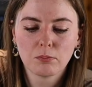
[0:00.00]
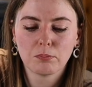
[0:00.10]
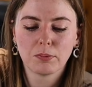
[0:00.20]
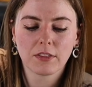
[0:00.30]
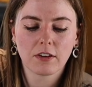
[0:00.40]

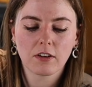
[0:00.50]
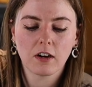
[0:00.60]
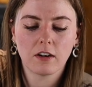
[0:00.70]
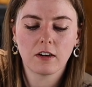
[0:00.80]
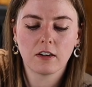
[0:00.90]
but there
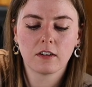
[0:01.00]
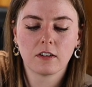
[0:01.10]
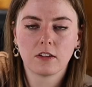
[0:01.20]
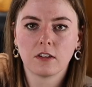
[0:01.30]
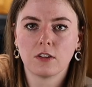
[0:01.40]
are
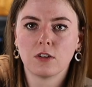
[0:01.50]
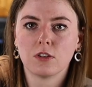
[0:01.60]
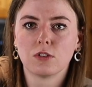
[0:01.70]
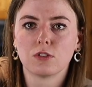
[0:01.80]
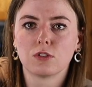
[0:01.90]

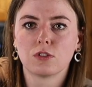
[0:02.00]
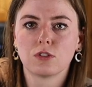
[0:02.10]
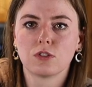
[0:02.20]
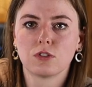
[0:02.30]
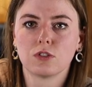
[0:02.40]

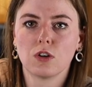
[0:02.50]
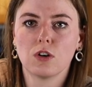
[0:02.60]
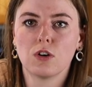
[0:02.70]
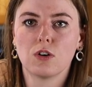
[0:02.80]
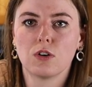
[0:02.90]

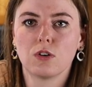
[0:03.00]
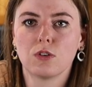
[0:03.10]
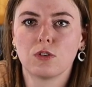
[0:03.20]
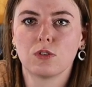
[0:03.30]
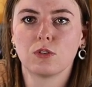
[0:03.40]

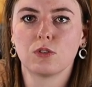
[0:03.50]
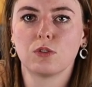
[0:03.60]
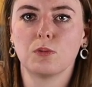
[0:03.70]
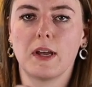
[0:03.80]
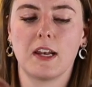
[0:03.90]

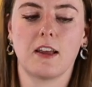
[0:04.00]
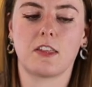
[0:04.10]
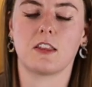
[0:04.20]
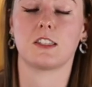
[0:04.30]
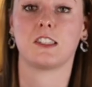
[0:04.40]
so many. I
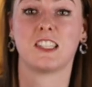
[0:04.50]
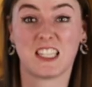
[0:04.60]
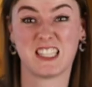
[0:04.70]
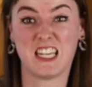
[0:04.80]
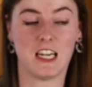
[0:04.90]
think there's
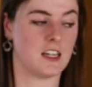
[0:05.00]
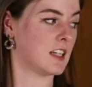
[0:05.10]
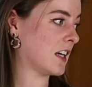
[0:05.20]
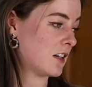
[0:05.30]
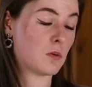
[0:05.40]
16.
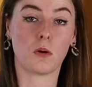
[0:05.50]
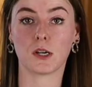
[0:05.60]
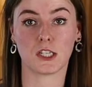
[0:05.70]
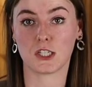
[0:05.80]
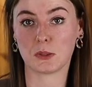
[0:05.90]
I don't know what
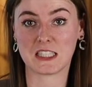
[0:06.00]
we're gonna do with